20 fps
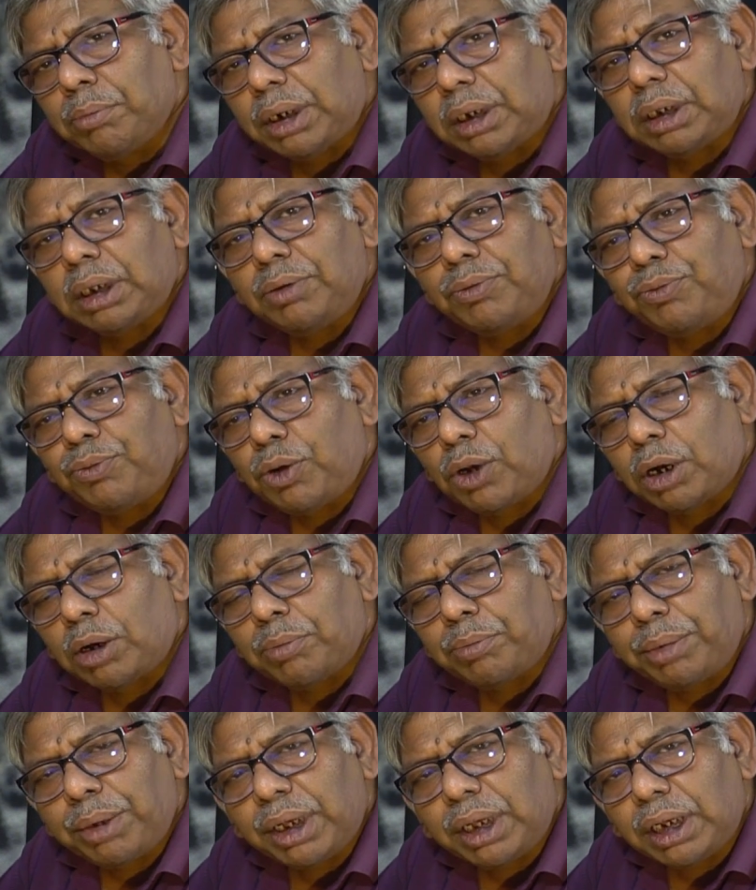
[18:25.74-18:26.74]
But if you
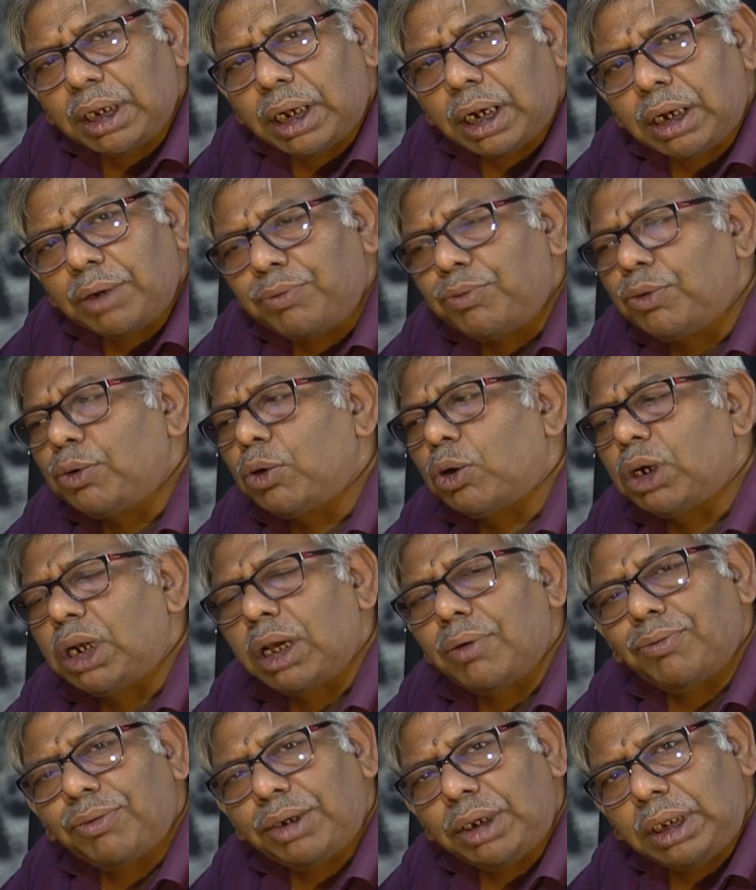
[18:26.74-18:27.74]
are a beginner, if you
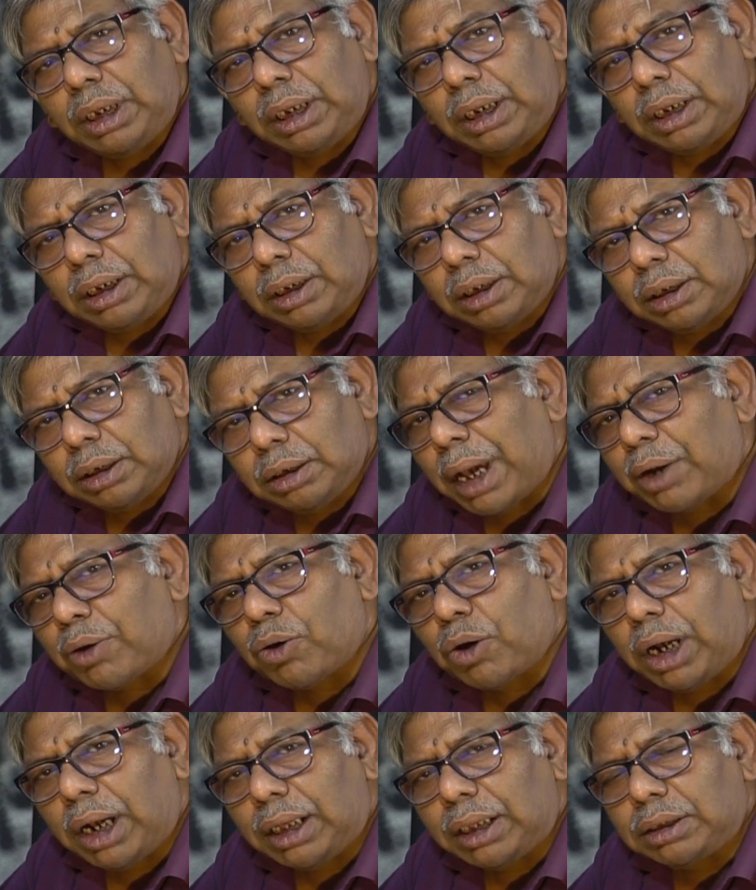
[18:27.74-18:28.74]
don't have any
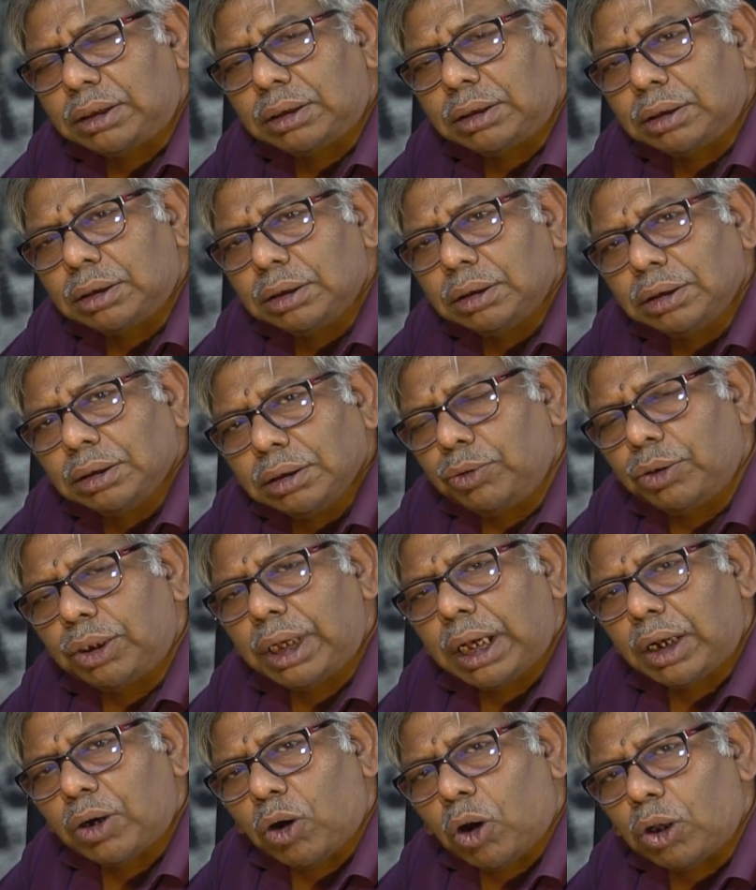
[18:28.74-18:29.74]
macro lens,
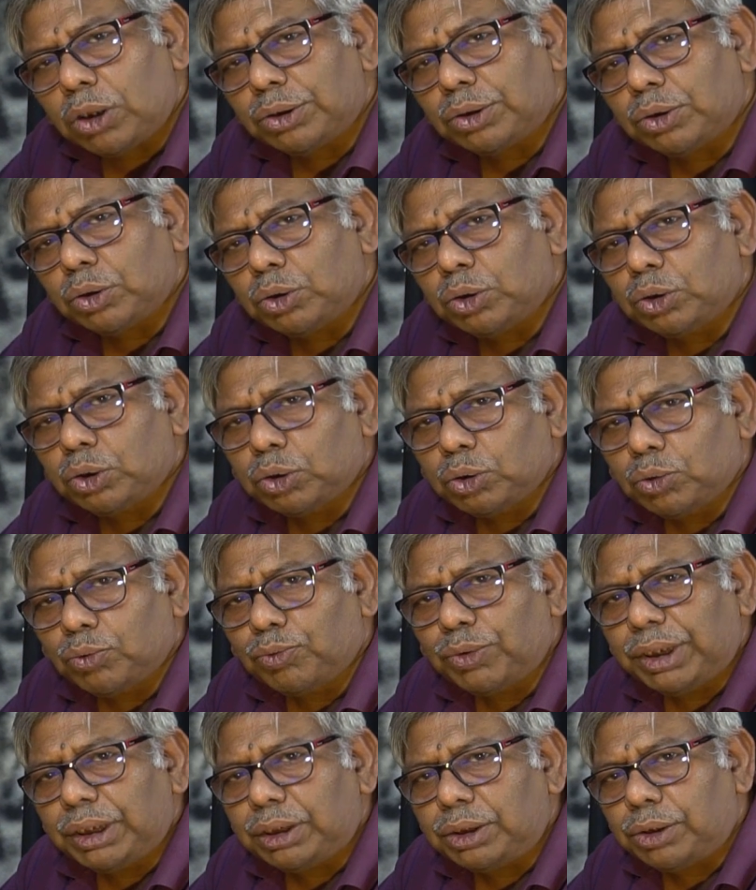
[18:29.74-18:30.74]
you can also
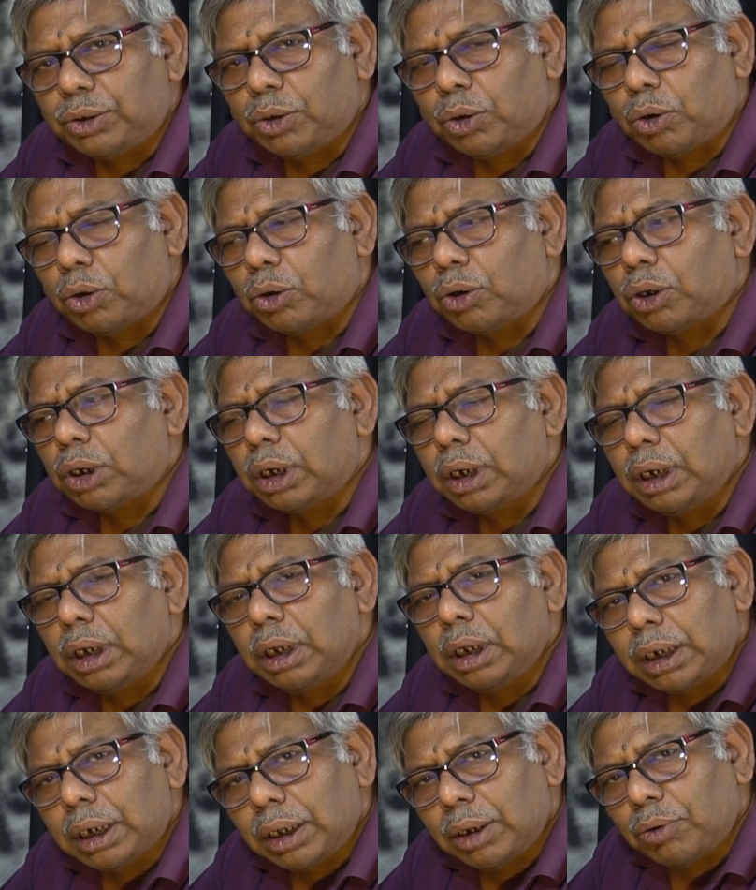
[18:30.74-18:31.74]
do with your
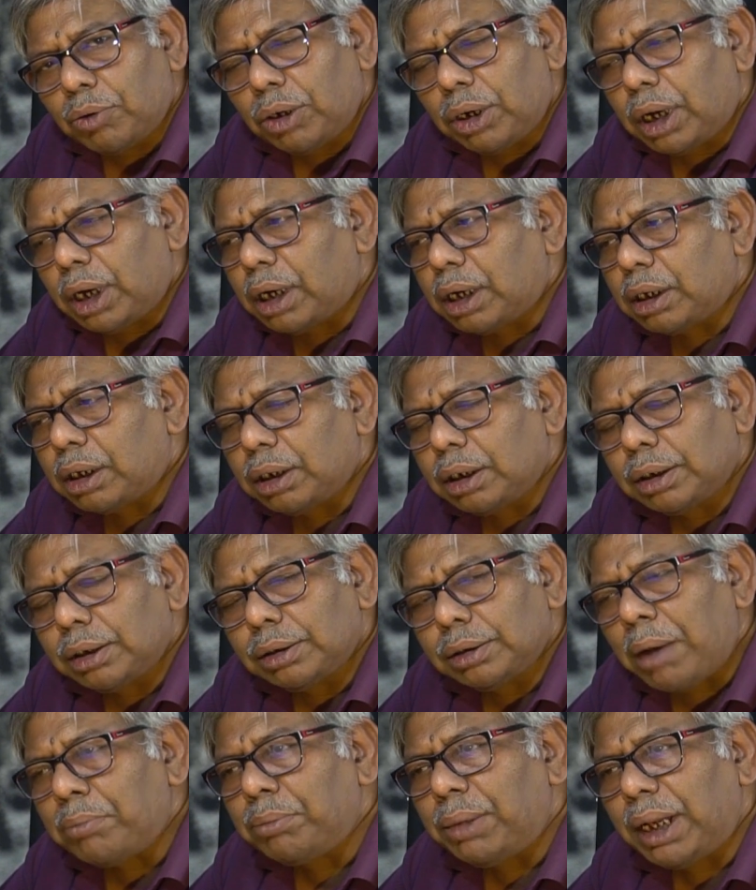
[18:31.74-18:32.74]
regular
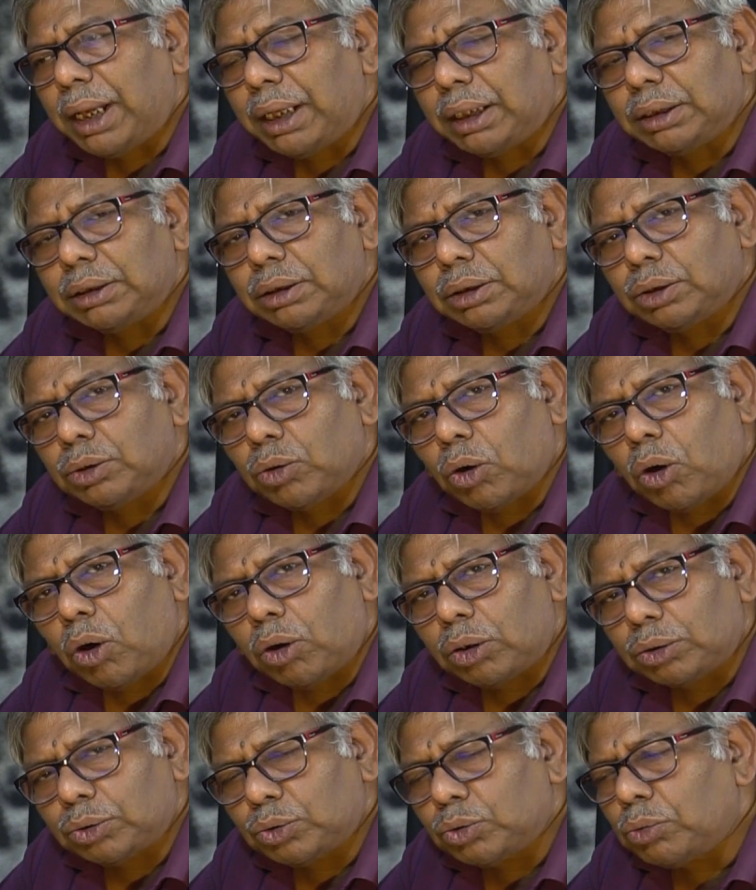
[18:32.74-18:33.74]
prime lens
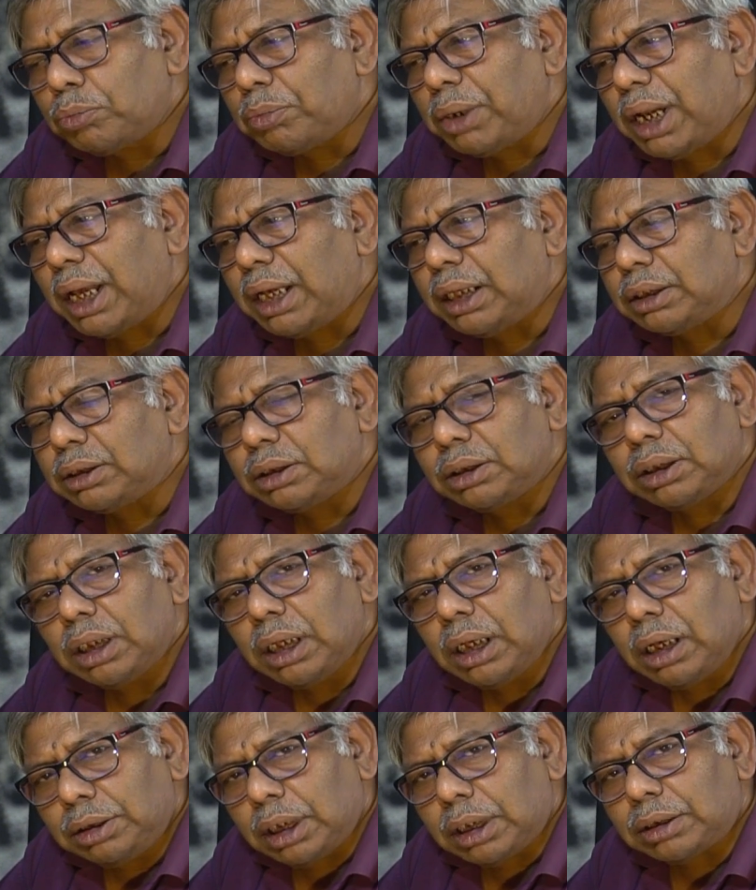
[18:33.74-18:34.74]
or zoom
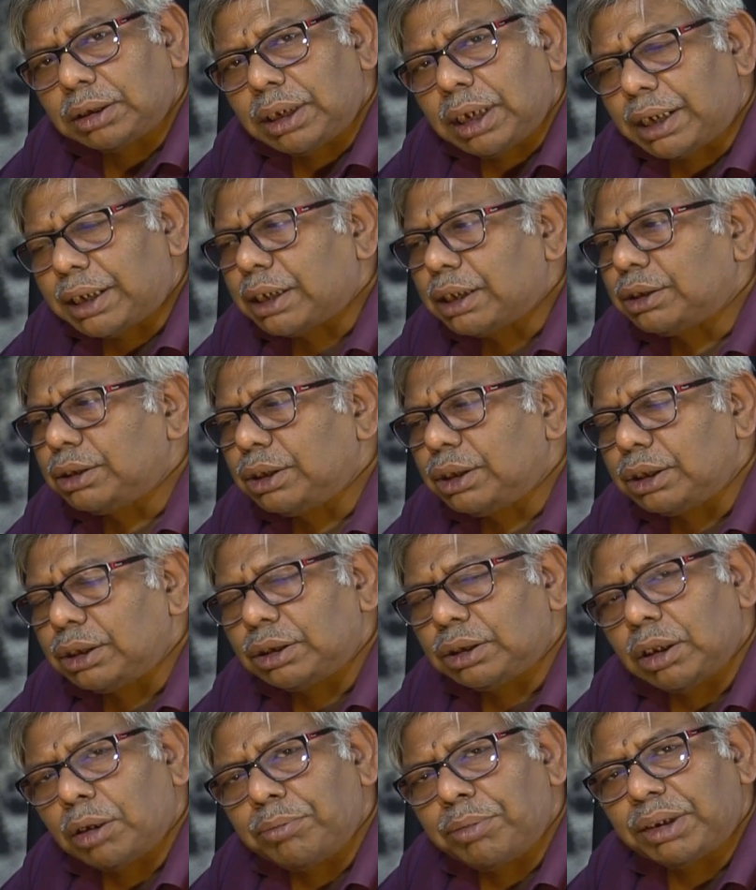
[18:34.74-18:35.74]
lens, just
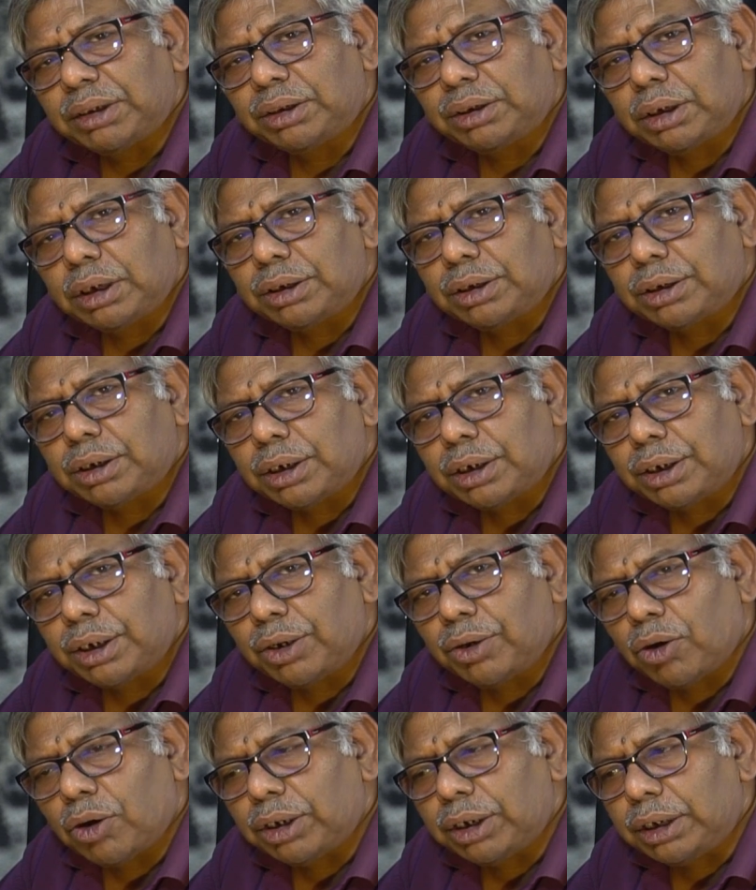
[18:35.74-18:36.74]
attaching some
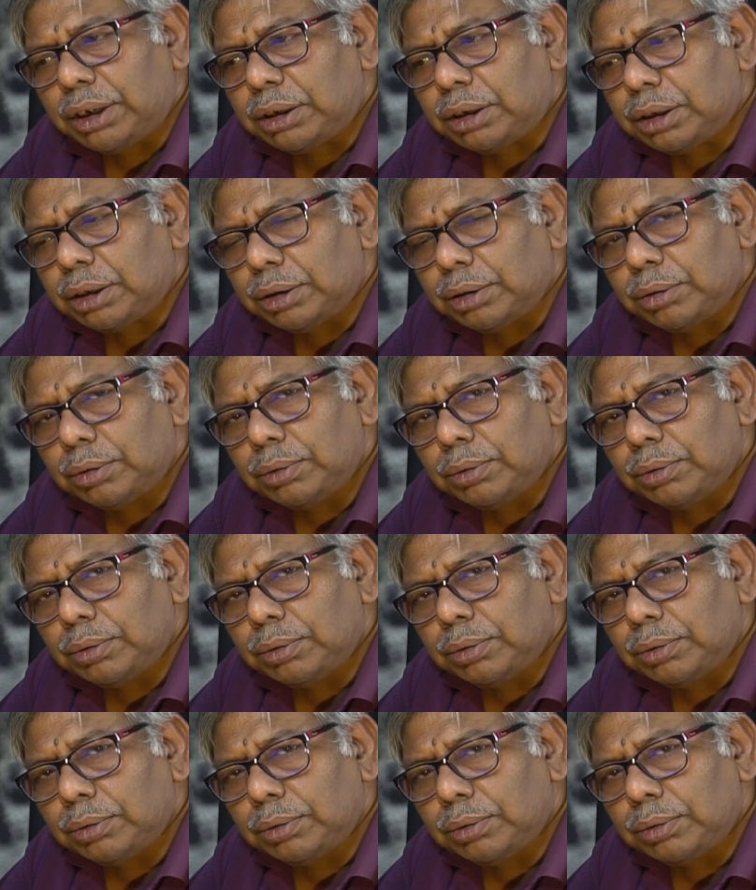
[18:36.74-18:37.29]
extension ring on it.